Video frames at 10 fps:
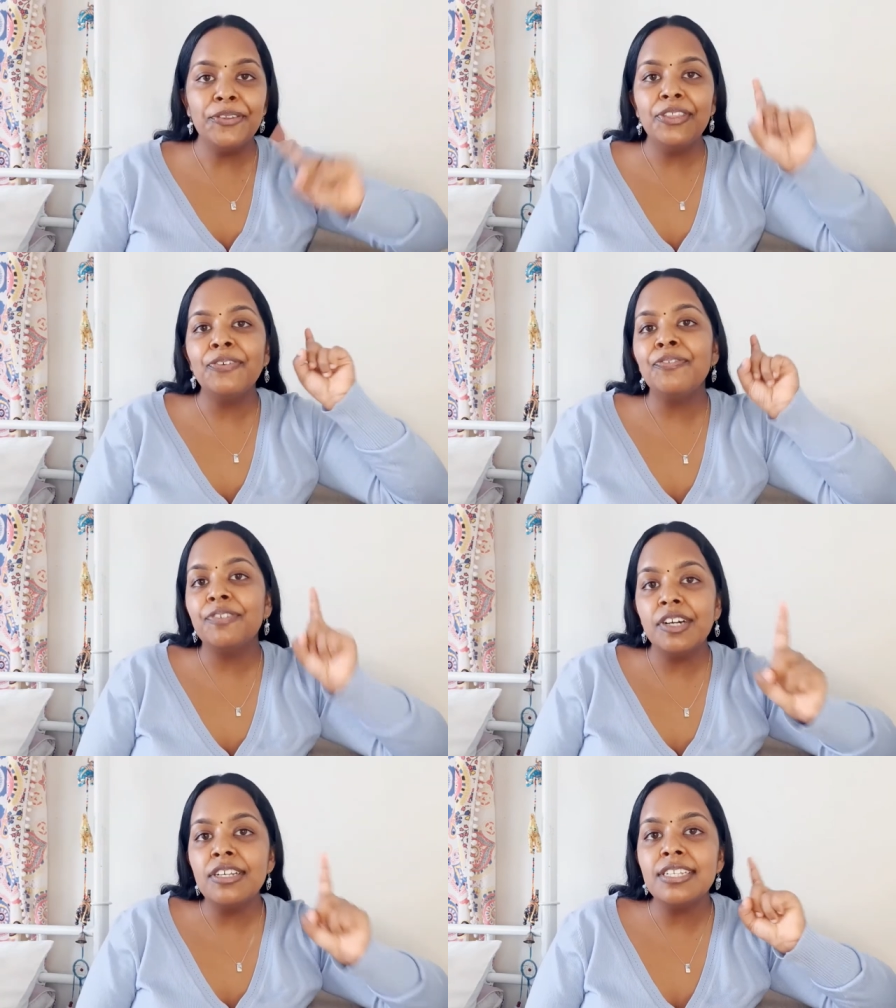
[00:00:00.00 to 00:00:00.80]
the
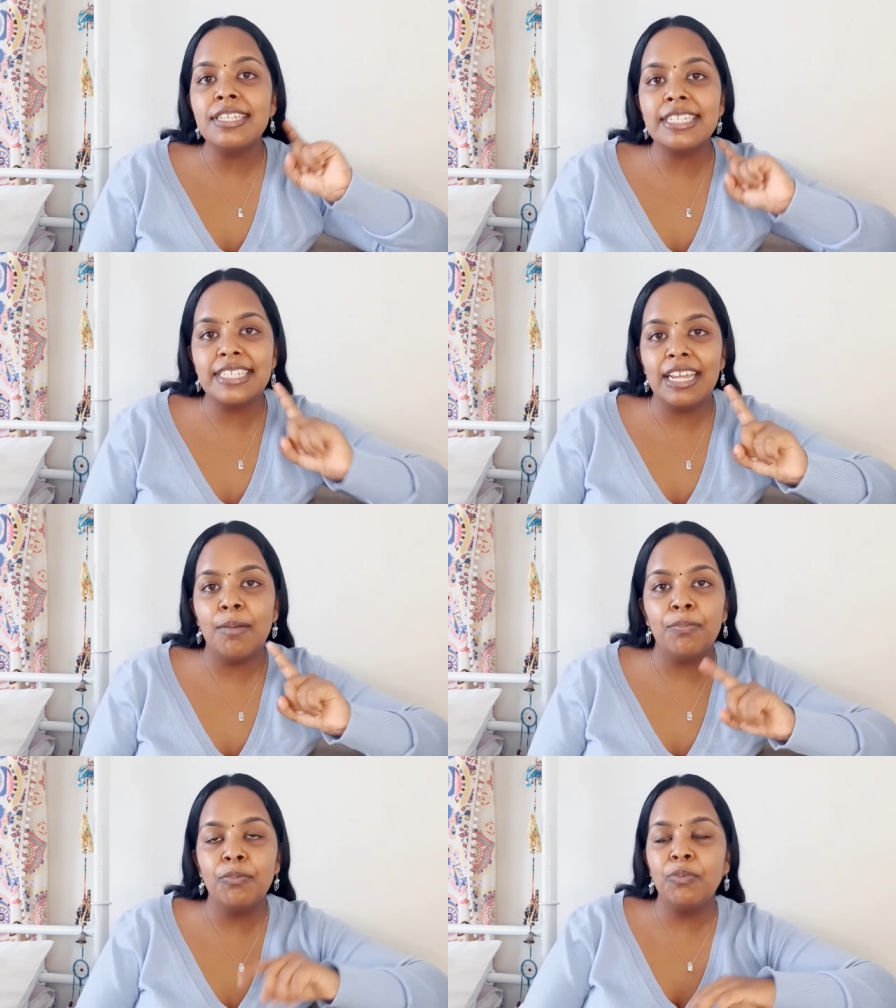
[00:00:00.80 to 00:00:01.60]
first
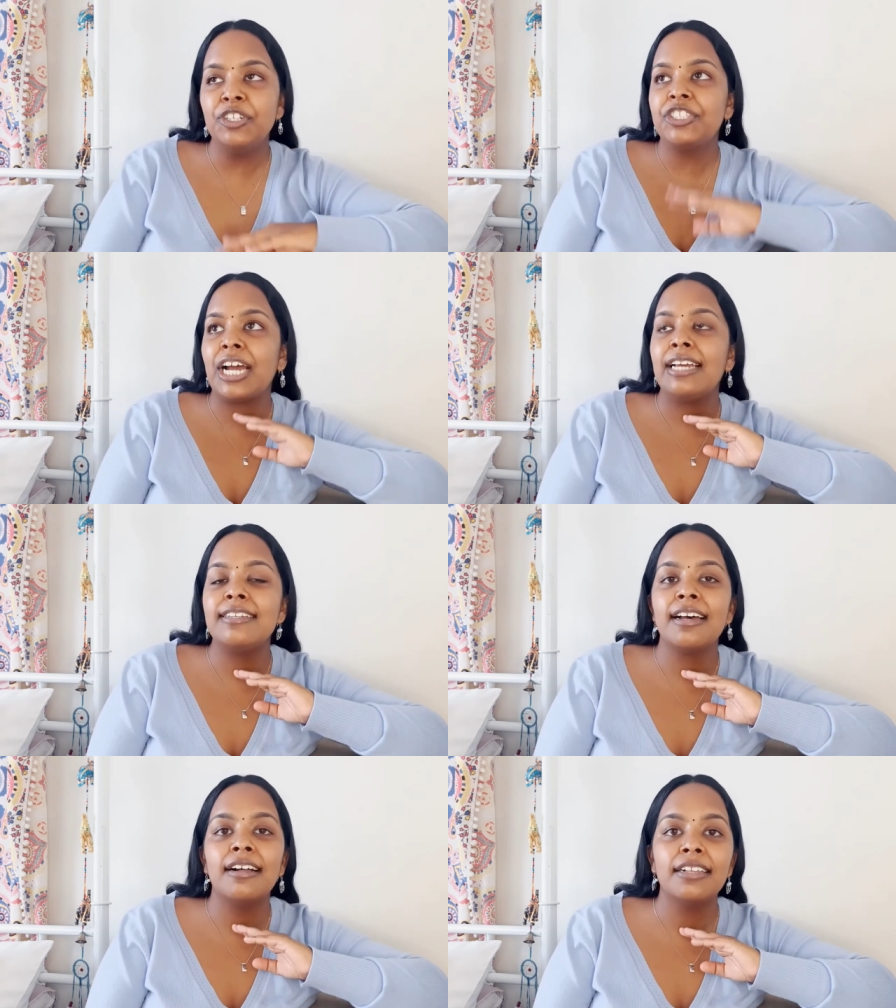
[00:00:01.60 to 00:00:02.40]
step which I
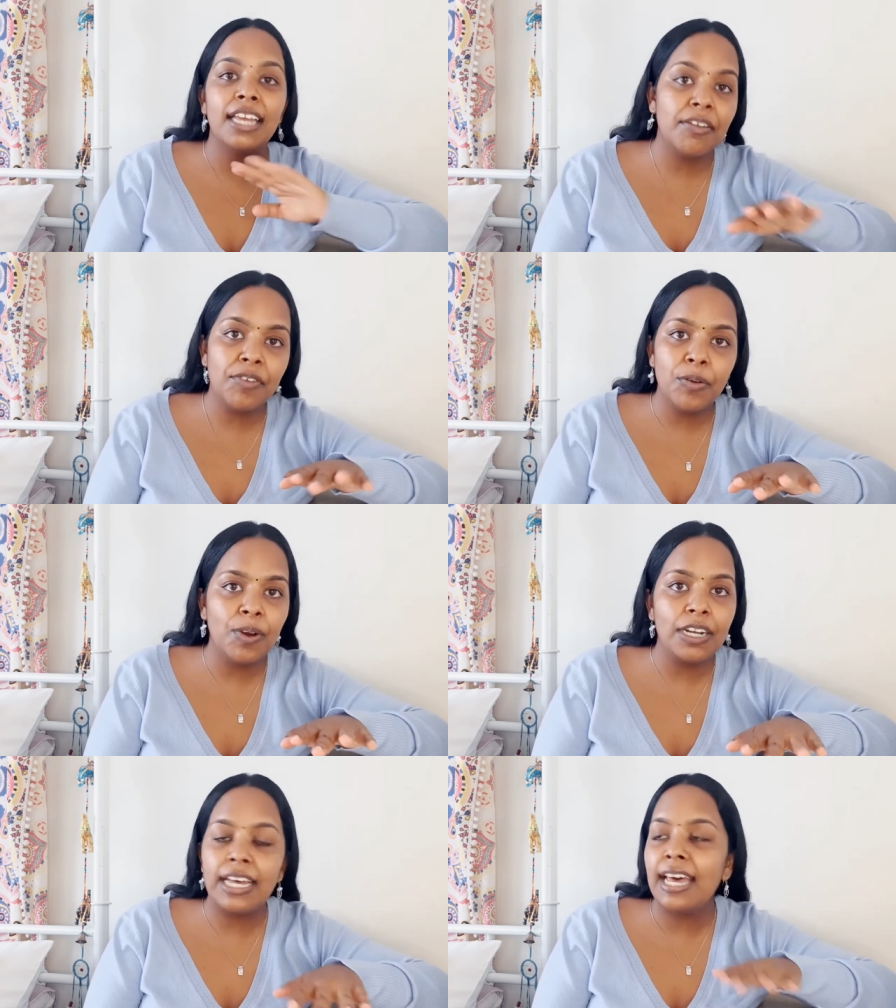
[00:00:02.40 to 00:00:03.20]
tell
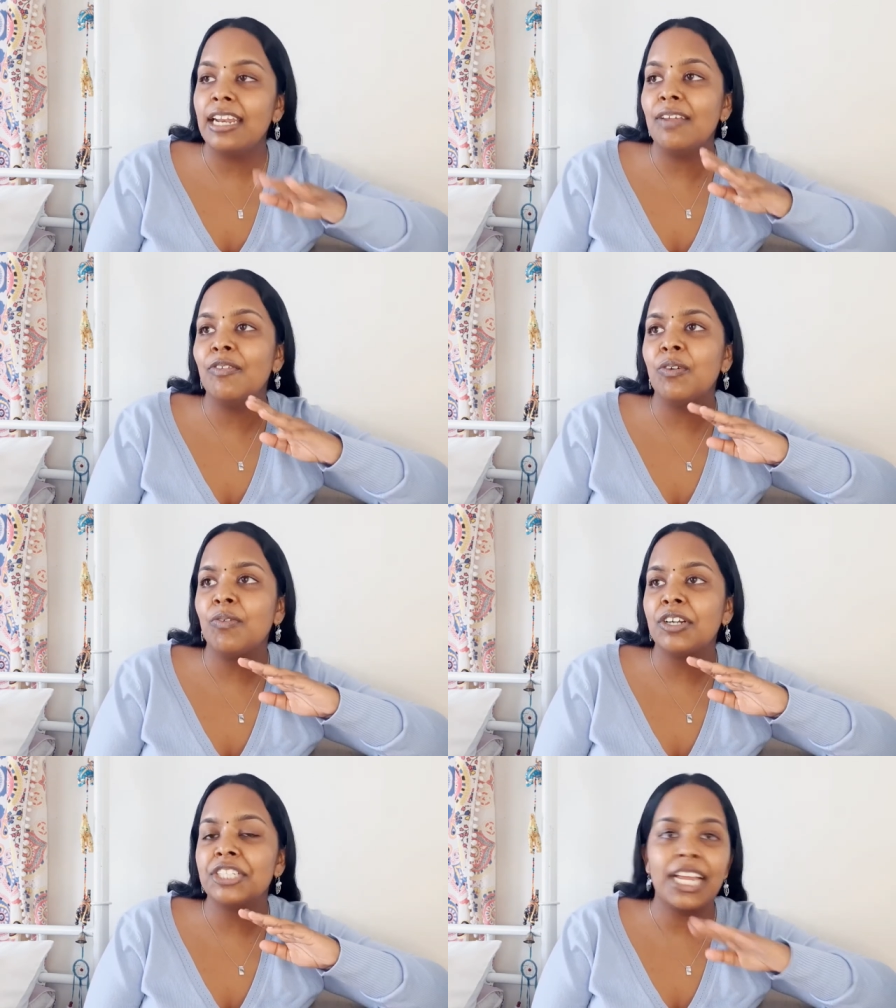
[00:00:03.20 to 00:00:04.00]
everyone and if you watch